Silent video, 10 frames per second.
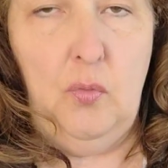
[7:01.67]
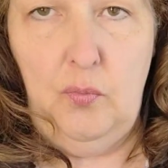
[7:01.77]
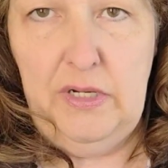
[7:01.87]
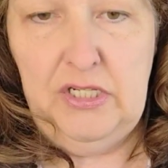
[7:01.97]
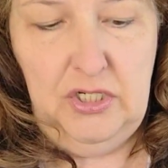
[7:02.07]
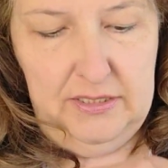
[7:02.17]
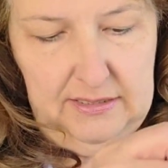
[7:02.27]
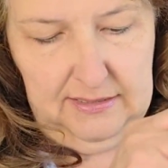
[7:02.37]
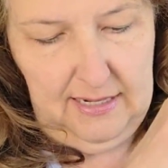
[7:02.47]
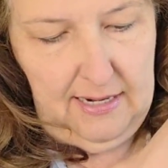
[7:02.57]
reach
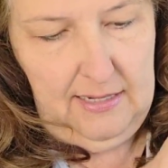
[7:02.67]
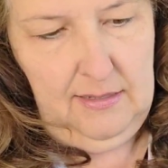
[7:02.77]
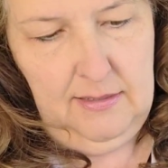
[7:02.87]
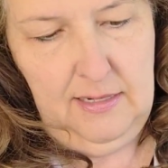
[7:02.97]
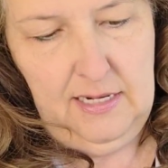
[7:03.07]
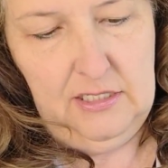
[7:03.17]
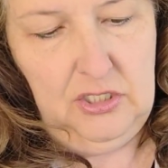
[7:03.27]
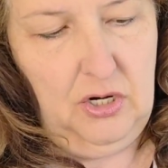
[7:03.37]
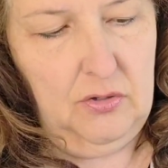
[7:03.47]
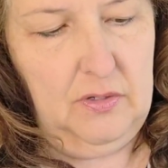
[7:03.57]
inside and
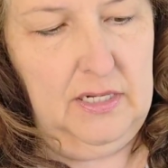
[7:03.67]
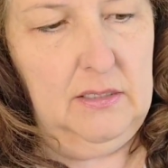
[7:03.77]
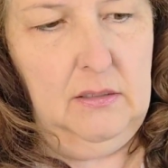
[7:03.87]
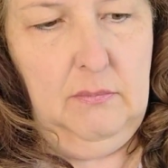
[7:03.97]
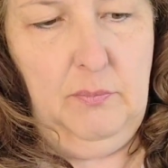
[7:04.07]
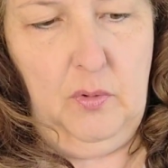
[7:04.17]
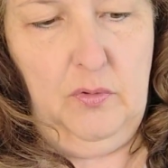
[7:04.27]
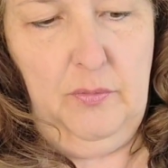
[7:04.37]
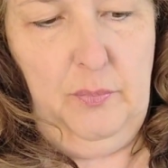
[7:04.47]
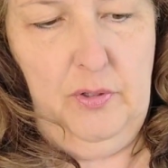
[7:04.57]
turn it. Pull
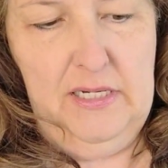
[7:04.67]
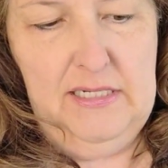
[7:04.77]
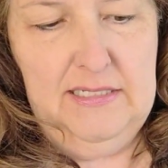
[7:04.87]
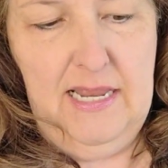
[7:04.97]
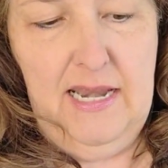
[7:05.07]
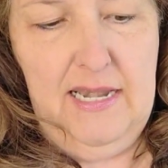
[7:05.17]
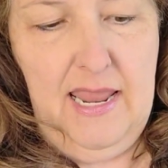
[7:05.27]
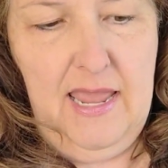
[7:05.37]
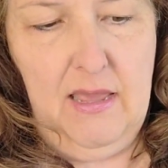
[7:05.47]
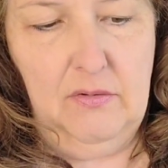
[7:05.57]
the pretty side
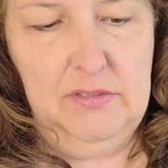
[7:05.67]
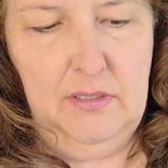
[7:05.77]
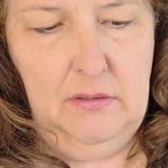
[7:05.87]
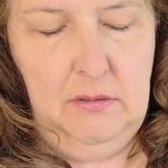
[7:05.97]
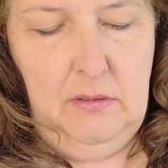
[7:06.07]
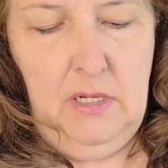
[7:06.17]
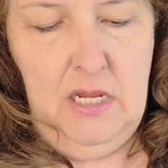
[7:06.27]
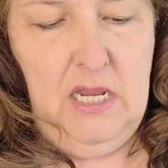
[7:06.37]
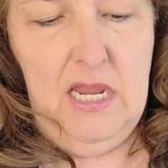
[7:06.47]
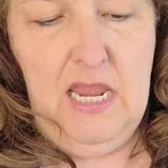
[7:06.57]
out,
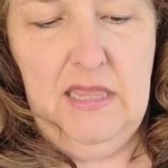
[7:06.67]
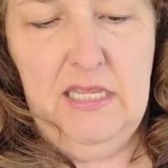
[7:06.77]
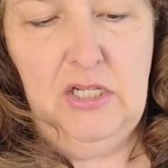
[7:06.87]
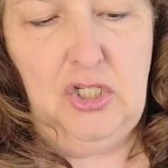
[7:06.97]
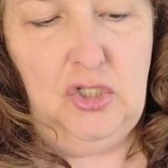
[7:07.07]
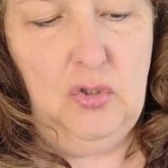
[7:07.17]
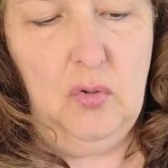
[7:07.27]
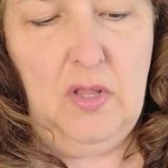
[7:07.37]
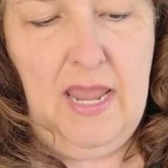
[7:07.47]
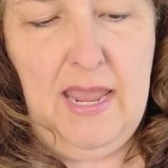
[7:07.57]
and then
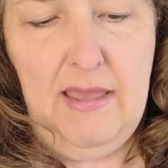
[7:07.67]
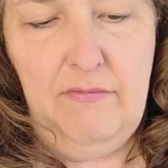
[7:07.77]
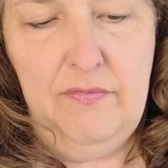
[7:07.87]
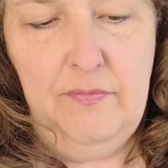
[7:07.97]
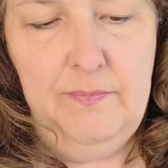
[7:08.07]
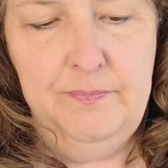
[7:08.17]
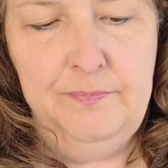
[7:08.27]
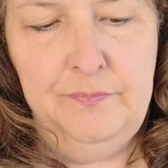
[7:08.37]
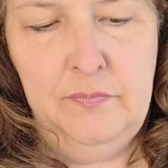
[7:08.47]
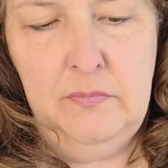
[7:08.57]
you'll have
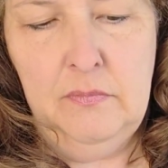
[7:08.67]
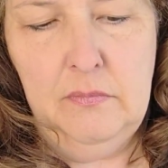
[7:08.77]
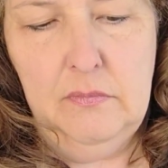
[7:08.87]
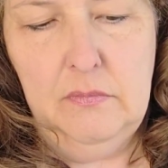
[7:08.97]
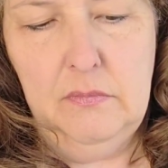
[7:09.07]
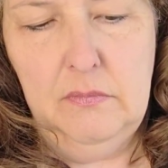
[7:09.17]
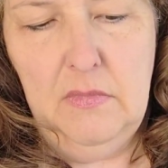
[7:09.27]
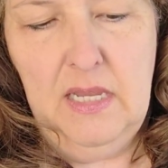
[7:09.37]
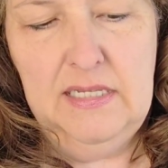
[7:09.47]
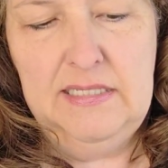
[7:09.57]

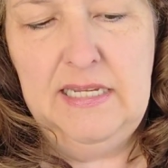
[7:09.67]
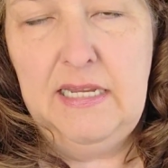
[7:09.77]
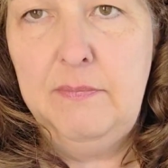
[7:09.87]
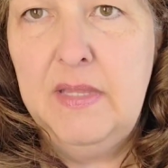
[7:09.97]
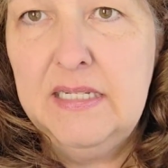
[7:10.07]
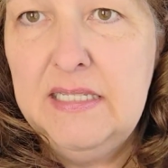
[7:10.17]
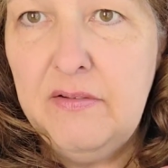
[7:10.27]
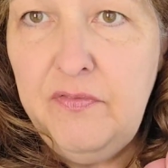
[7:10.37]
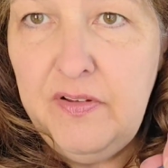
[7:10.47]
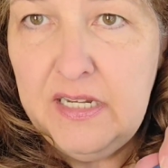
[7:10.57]
a seam that's a
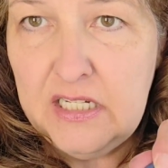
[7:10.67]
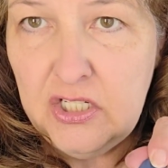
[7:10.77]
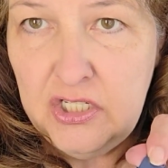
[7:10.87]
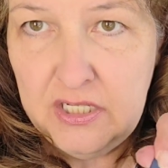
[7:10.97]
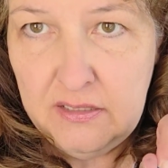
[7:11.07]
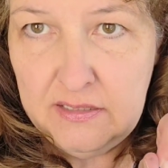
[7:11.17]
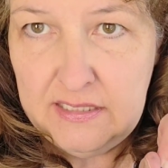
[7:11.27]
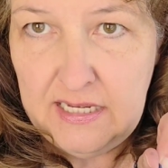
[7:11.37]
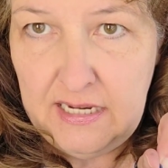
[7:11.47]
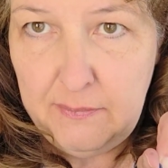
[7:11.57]
finished
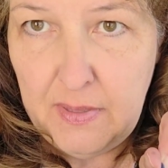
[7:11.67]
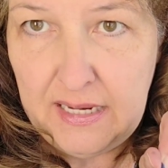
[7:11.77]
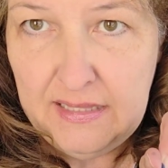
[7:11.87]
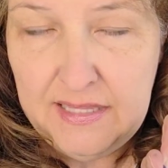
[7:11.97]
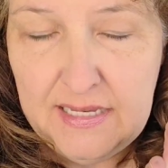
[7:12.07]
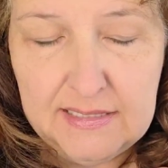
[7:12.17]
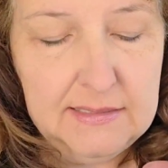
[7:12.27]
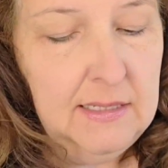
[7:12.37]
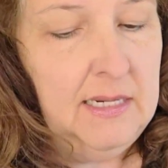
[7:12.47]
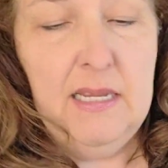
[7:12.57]
seam like
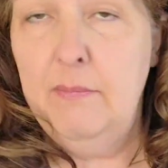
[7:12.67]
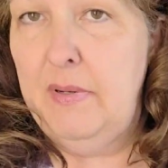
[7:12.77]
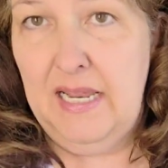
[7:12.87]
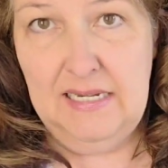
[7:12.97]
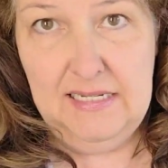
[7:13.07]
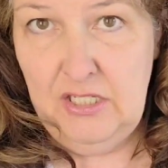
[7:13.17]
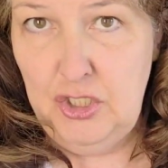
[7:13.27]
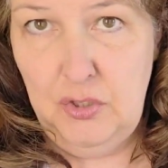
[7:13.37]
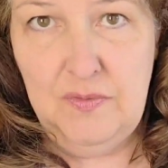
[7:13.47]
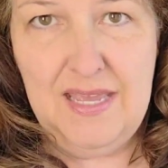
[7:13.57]
this. But I didn't
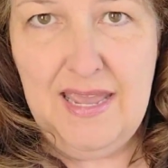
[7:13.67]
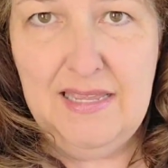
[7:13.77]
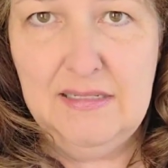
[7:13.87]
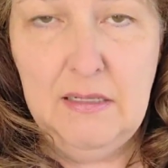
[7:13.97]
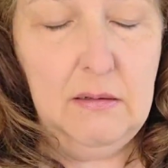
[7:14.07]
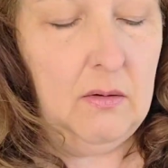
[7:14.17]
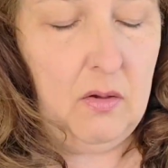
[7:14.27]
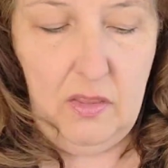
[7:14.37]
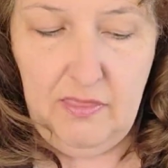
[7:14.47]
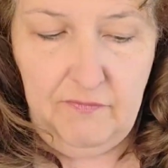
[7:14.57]
do that
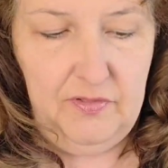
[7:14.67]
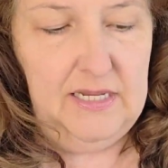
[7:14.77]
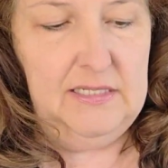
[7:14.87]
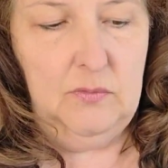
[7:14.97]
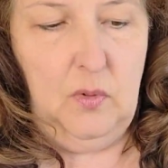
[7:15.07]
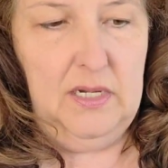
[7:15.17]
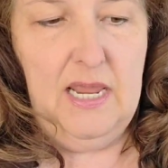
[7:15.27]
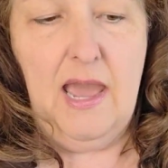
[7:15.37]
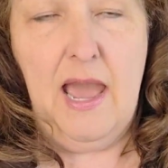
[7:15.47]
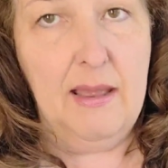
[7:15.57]
on the fleece one.
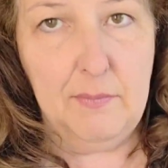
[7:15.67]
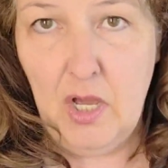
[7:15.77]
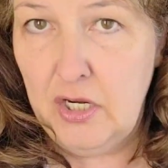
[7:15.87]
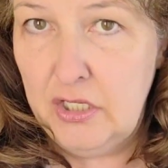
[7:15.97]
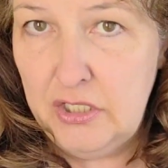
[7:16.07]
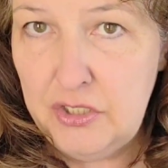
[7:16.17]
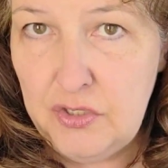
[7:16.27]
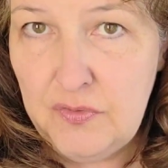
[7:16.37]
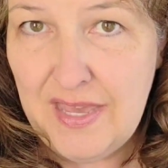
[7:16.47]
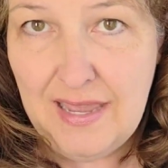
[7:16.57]
I'm not going to
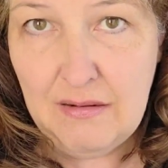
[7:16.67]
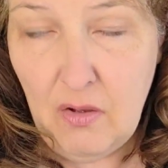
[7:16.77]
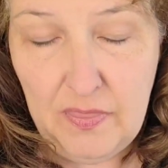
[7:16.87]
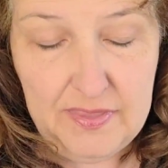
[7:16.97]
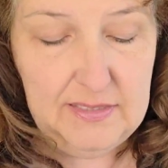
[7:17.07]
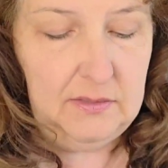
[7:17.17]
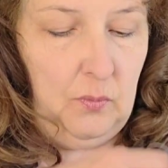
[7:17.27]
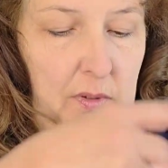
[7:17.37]
do that on this